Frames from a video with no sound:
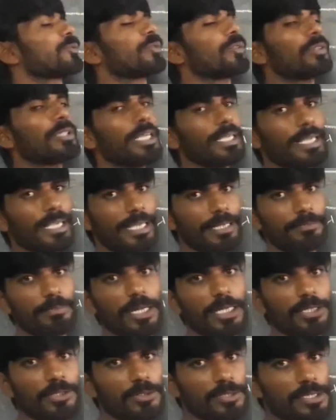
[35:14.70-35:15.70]
through the air
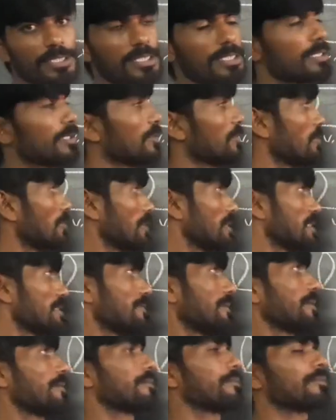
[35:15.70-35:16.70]
molecules, through
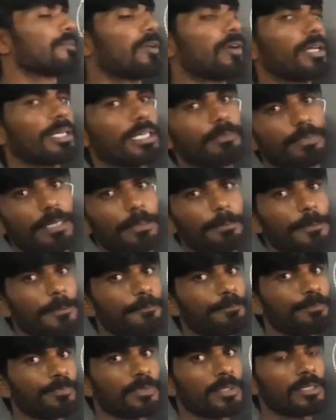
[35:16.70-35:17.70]
this one organ pipe.
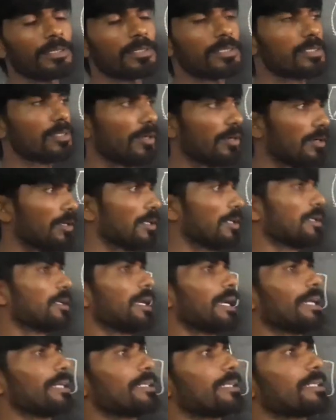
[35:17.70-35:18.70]

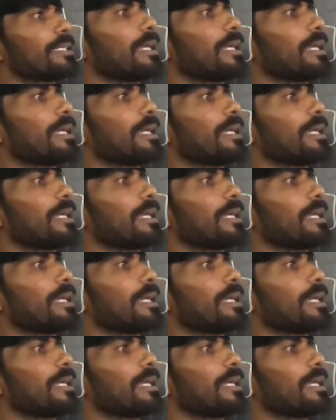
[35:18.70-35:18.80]
So at that